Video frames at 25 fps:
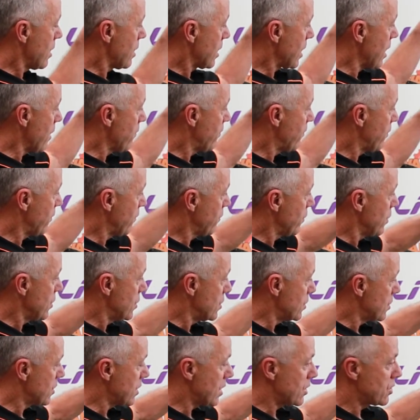comfort
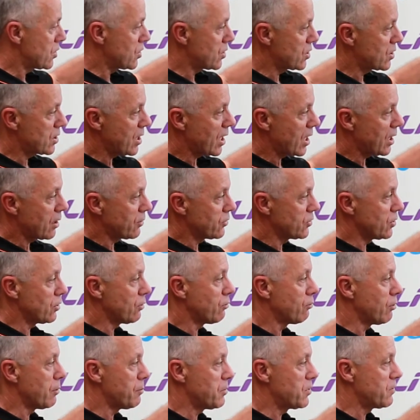features such as saddles
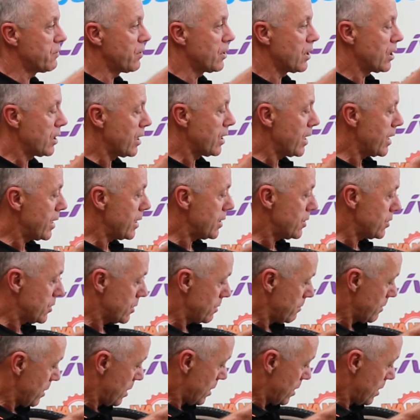and grips for the ladies.